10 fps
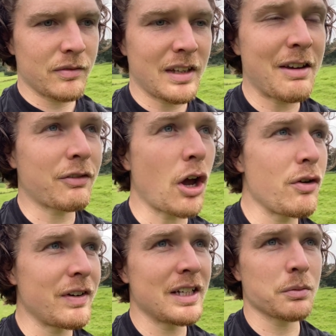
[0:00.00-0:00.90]
If
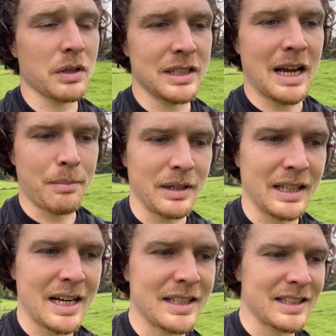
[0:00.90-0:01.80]
COVID is what is happening,
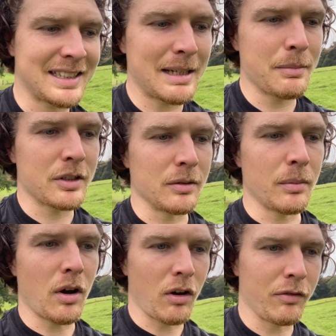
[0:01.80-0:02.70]
that is a
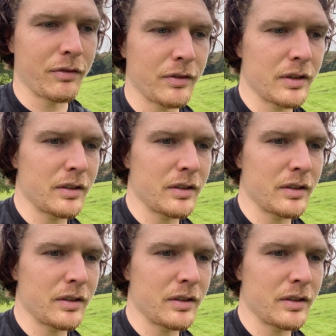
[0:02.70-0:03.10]
symptom of